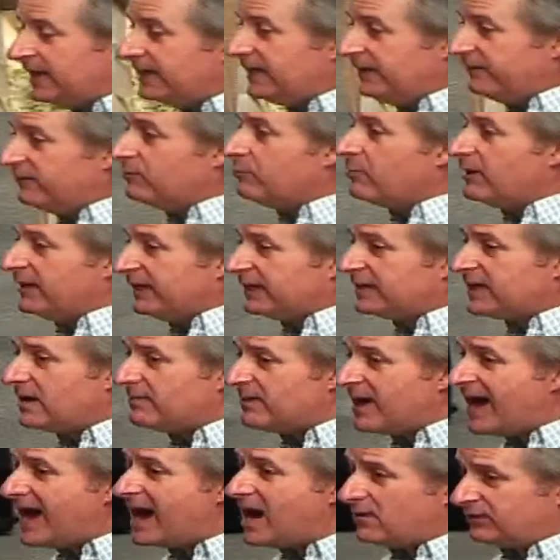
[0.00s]
even when he come
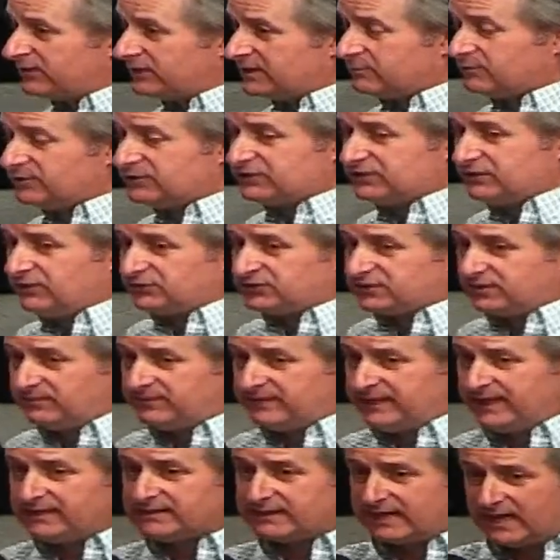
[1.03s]
out, there were still some
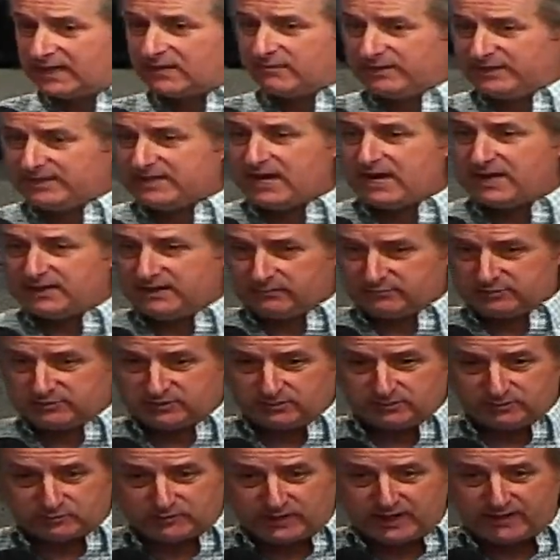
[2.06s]
things that had to be done. There were
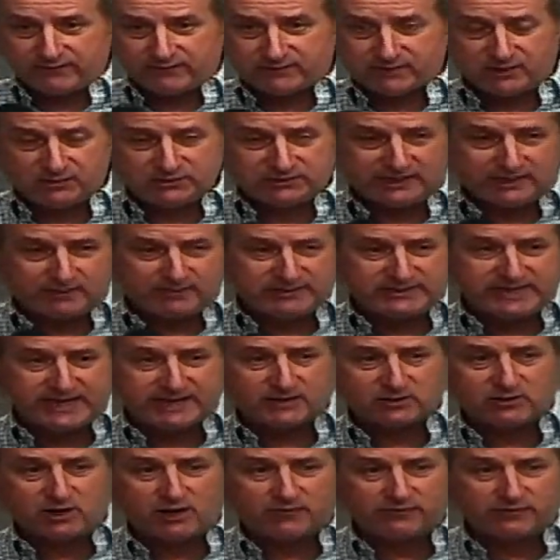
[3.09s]
some grave clothes that had to be taken
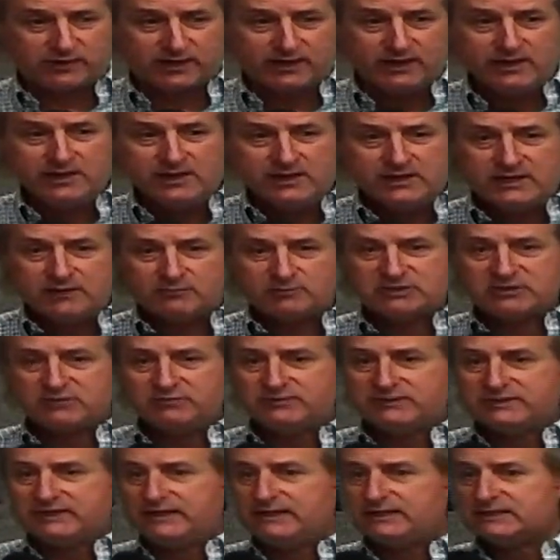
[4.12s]
off, okay? There were some
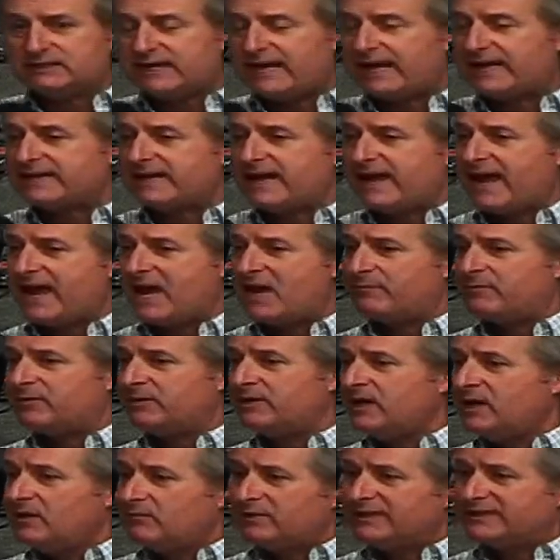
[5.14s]
things that had to happen.
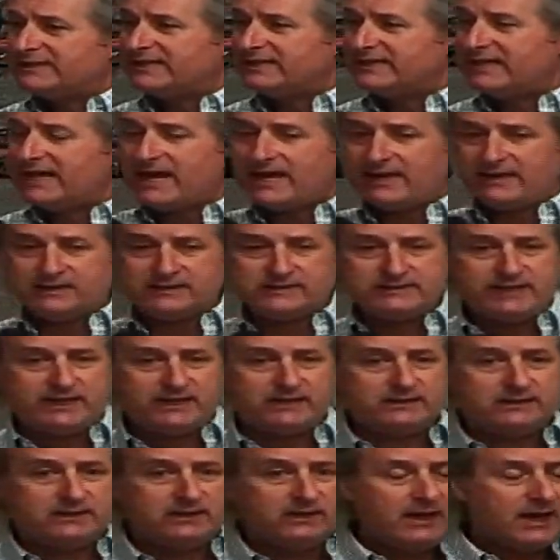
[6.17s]
But today, the
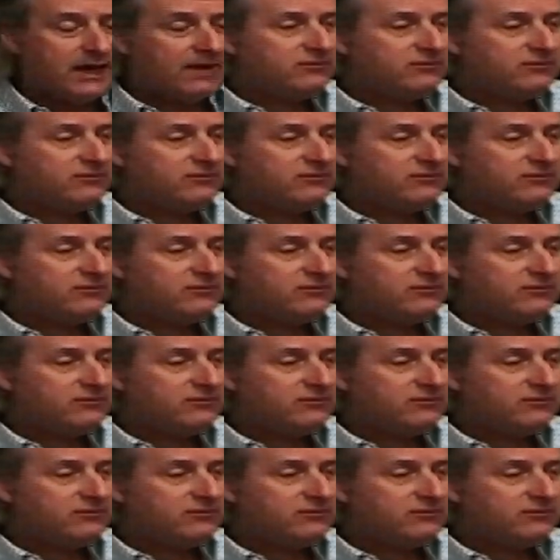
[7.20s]
10th of